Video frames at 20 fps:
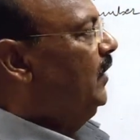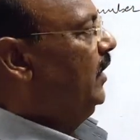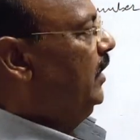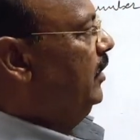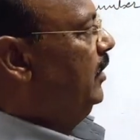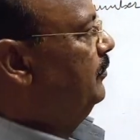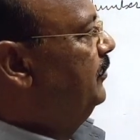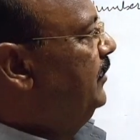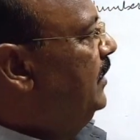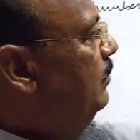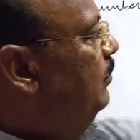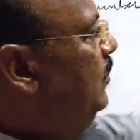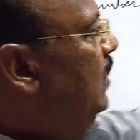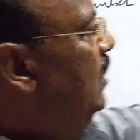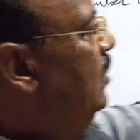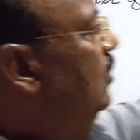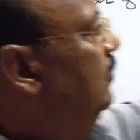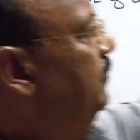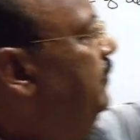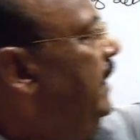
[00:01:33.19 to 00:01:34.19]
If number
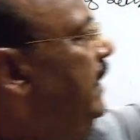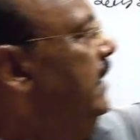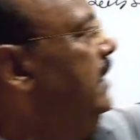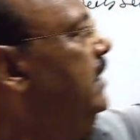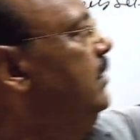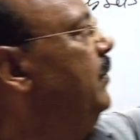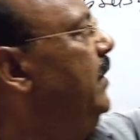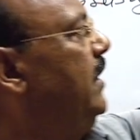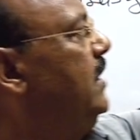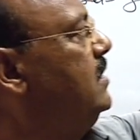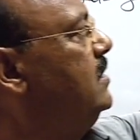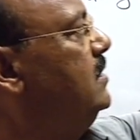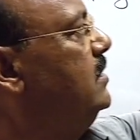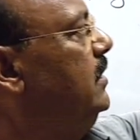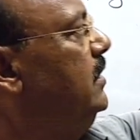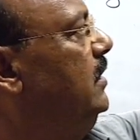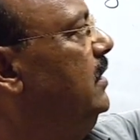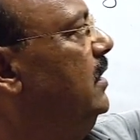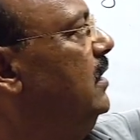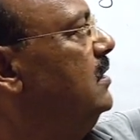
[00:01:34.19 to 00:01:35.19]
of elements
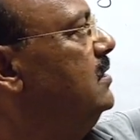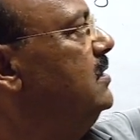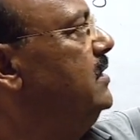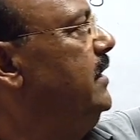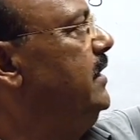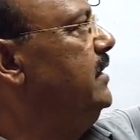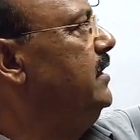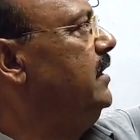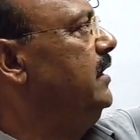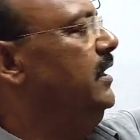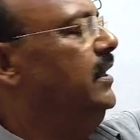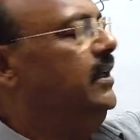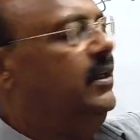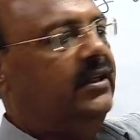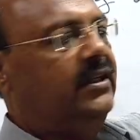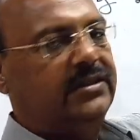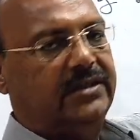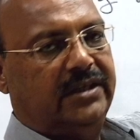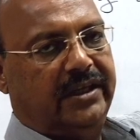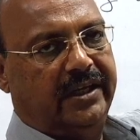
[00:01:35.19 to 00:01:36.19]
in a set A
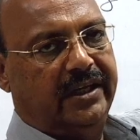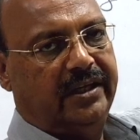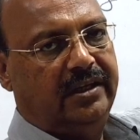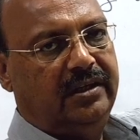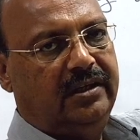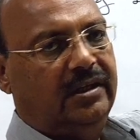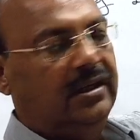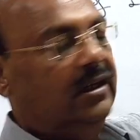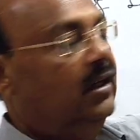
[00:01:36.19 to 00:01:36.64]
is n,